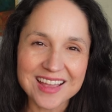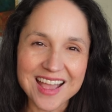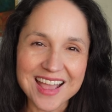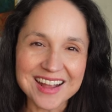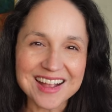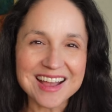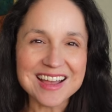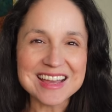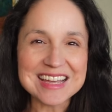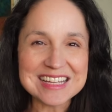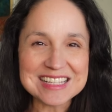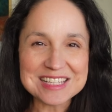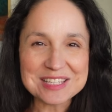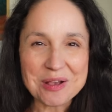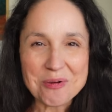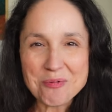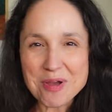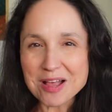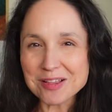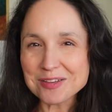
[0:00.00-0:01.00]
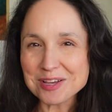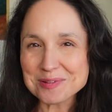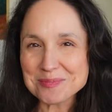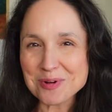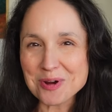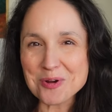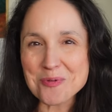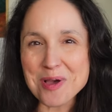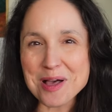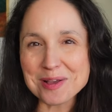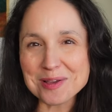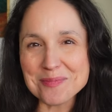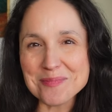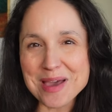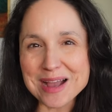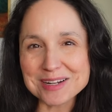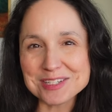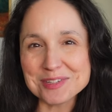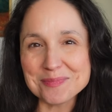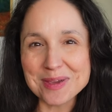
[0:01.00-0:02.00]
Hi guys, welcome or welcome
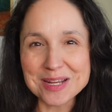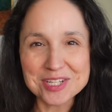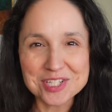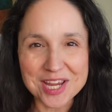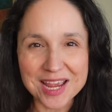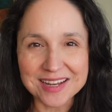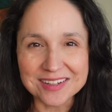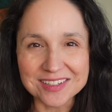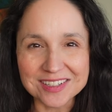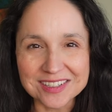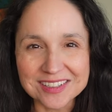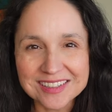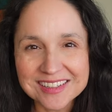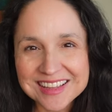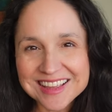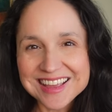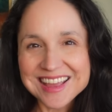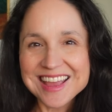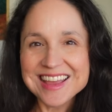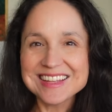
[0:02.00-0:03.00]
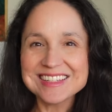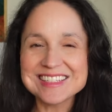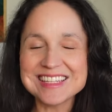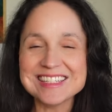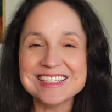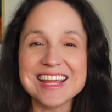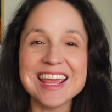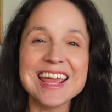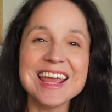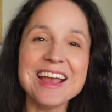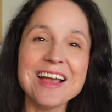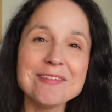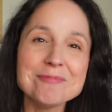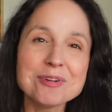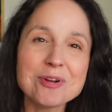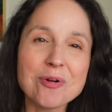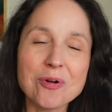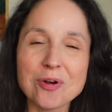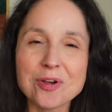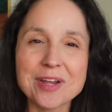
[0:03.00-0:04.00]
back to my channel. Today I'm
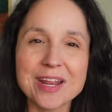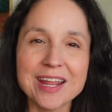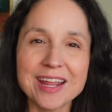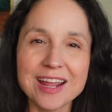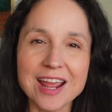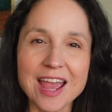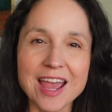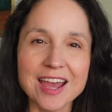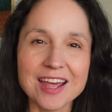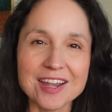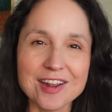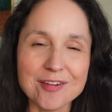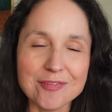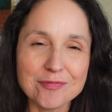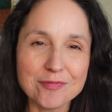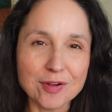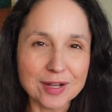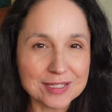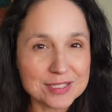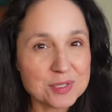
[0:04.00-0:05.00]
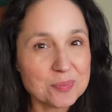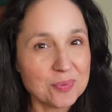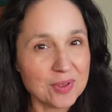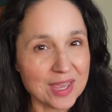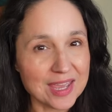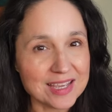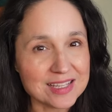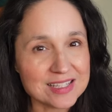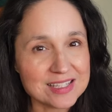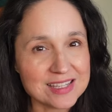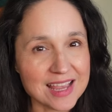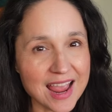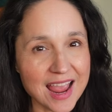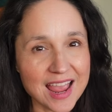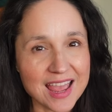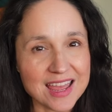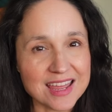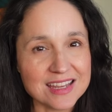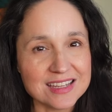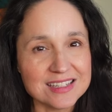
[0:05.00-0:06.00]
recording at a friend's place,
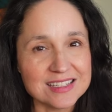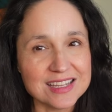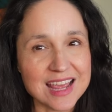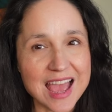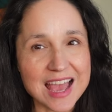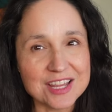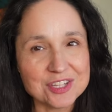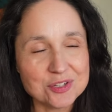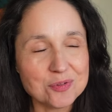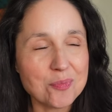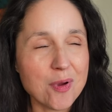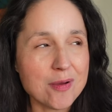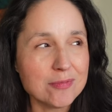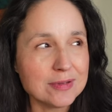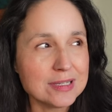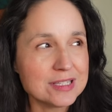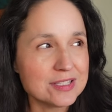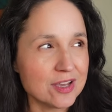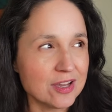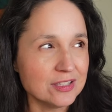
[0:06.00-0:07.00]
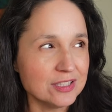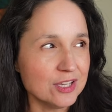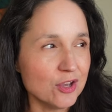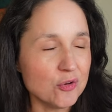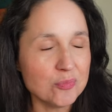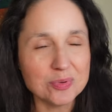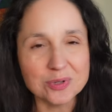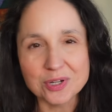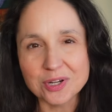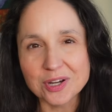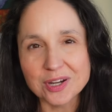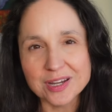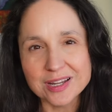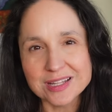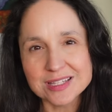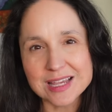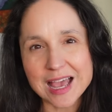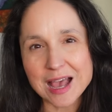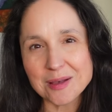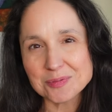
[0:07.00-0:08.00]
and as you probably saw in the opener,
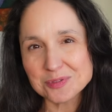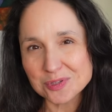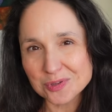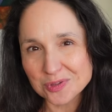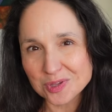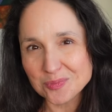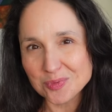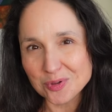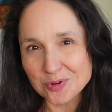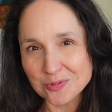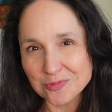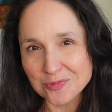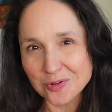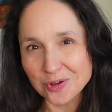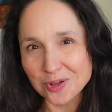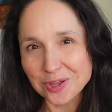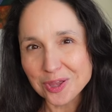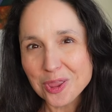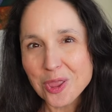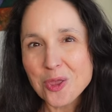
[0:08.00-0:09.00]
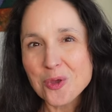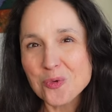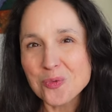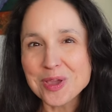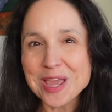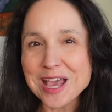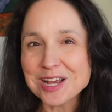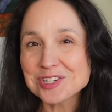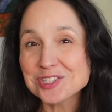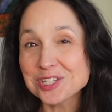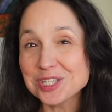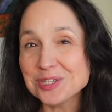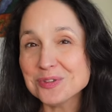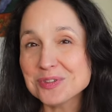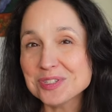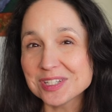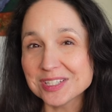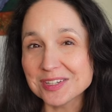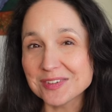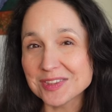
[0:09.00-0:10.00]
it's absolutely beautiful. We actually
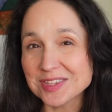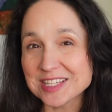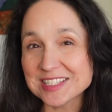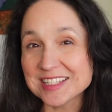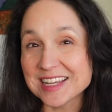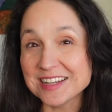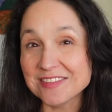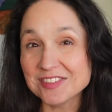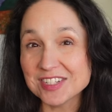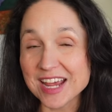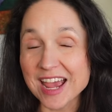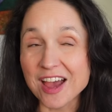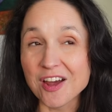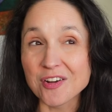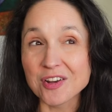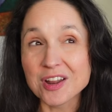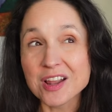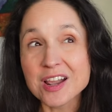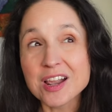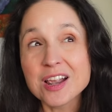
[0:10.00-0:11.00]
used to live at this end of town